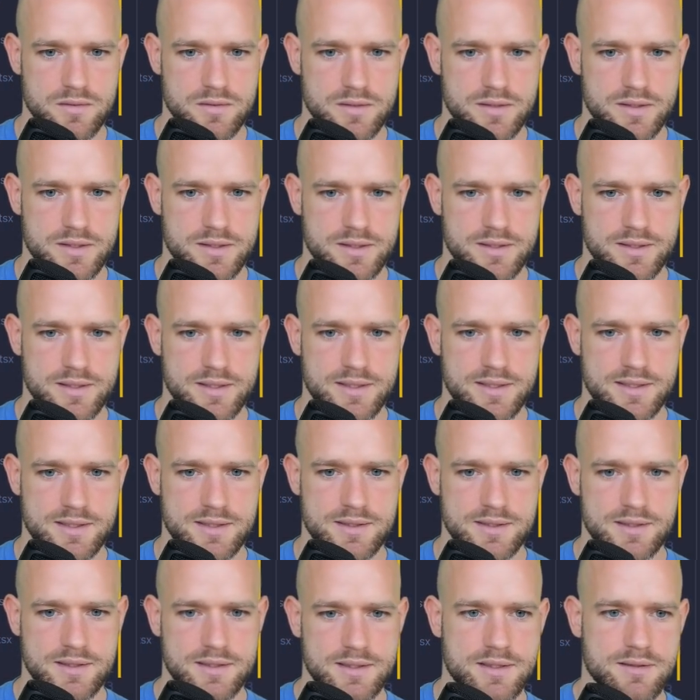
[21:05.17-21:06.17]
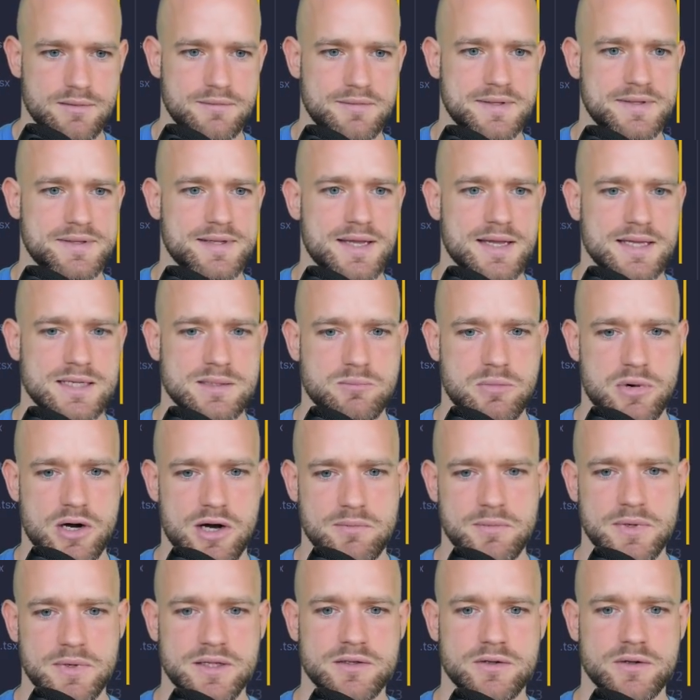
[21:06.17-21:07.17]
and I can give it as
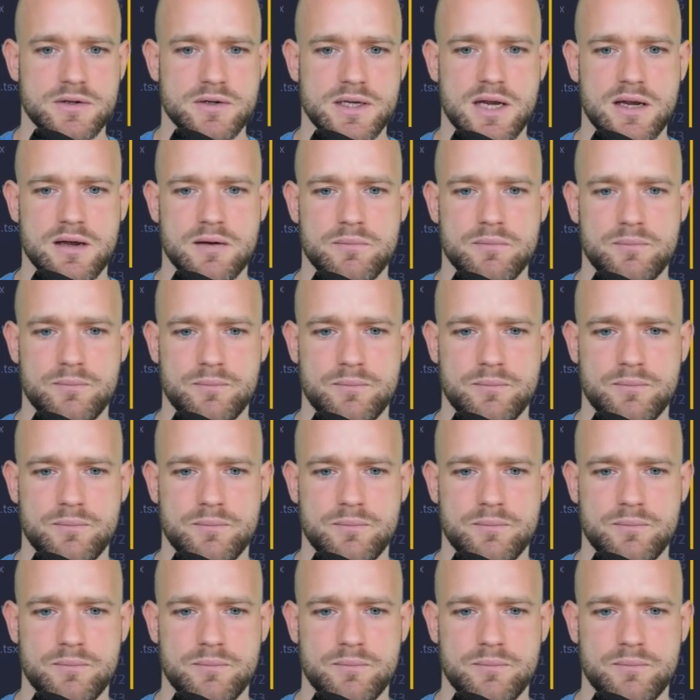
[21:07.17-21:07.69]
parameter here.